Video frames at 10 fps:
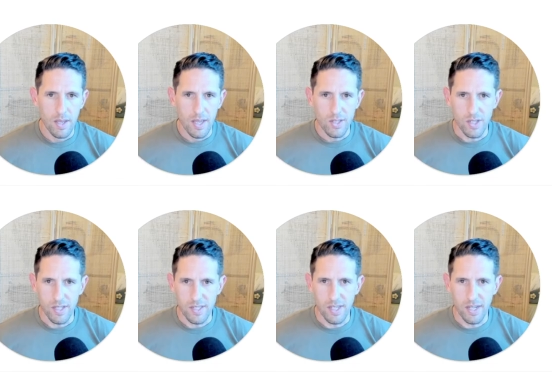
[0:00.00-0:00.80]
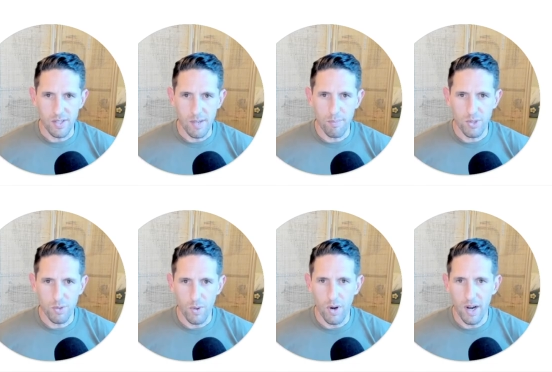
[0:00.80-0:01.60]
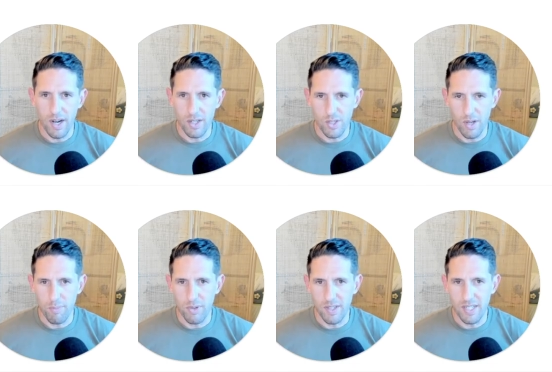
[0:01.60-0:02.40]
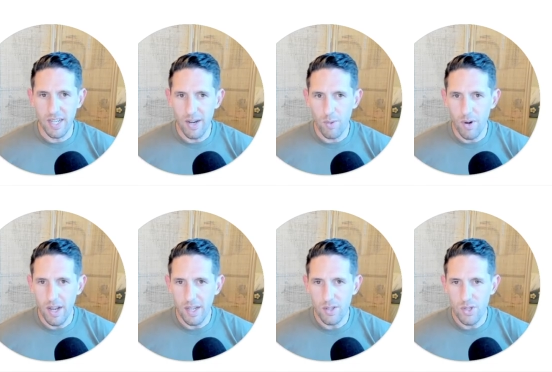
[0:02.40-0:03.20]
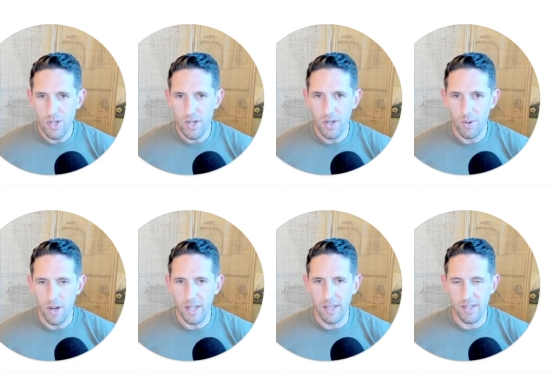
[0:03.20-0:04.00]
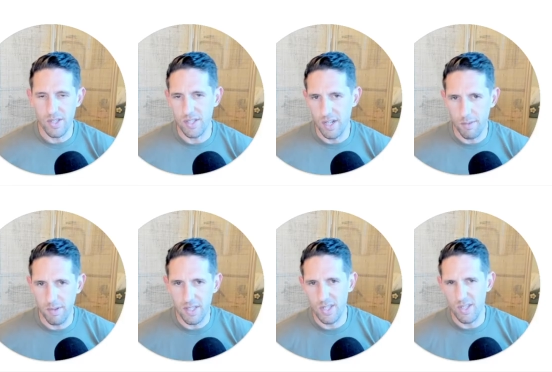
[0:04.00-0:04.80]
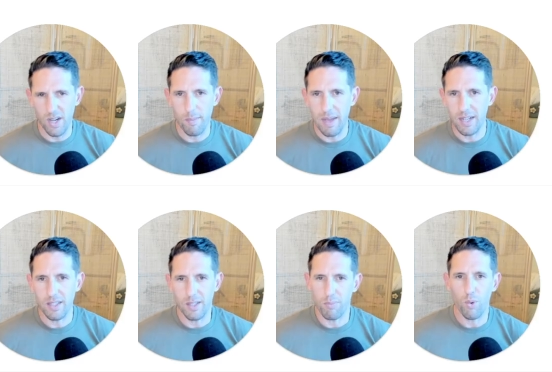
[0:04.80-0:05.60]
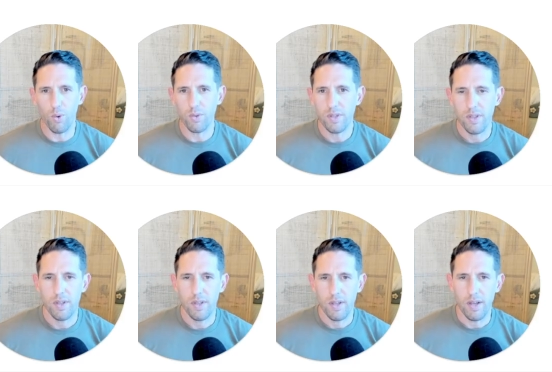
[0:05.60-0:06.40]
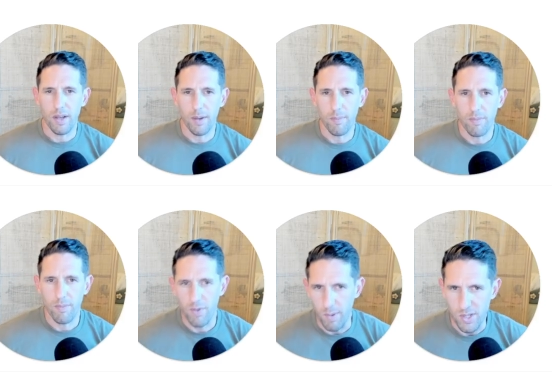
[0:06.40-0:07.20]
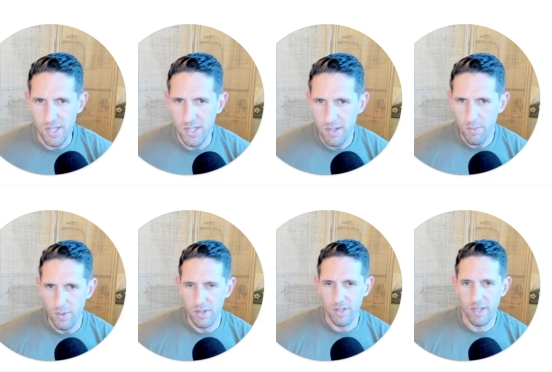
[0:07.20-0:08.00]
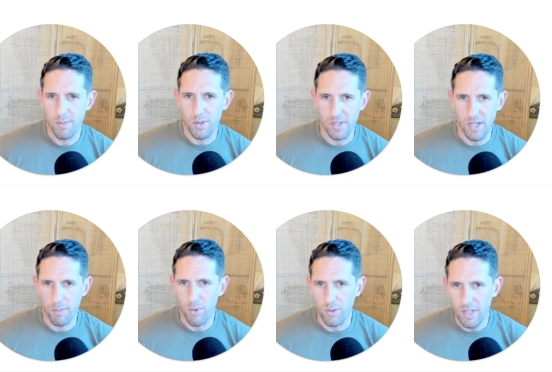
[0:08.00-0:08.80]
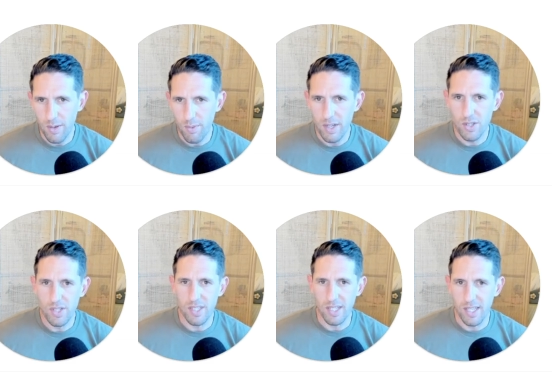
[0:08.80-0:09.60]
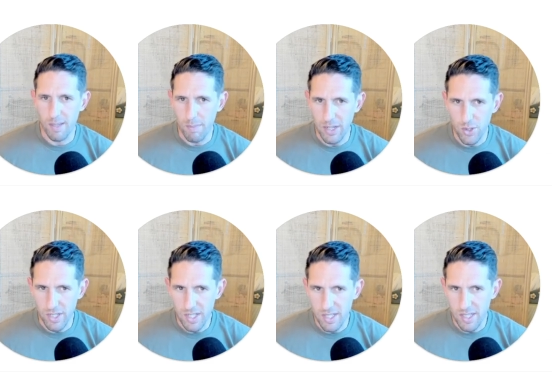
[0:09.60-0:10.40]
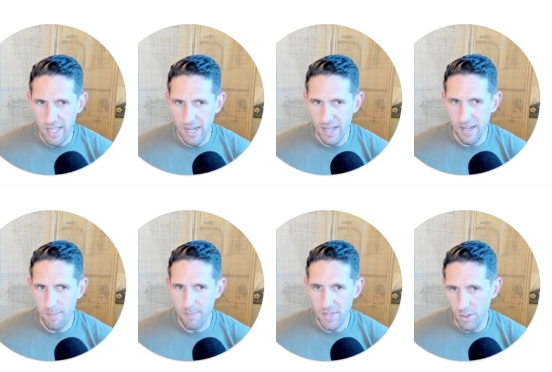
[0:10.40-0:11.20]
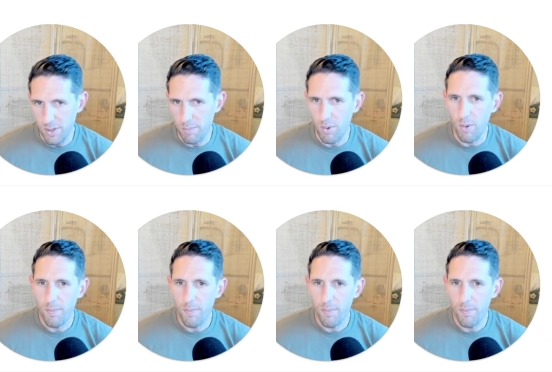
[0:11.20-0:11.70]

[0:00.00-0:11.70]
So you can see it goes inputs required. So I put in the date range, right? And this is automatically pulled from our system when we hooked up. So it's going to pull date ranges, the key metrics that I tell it to pull,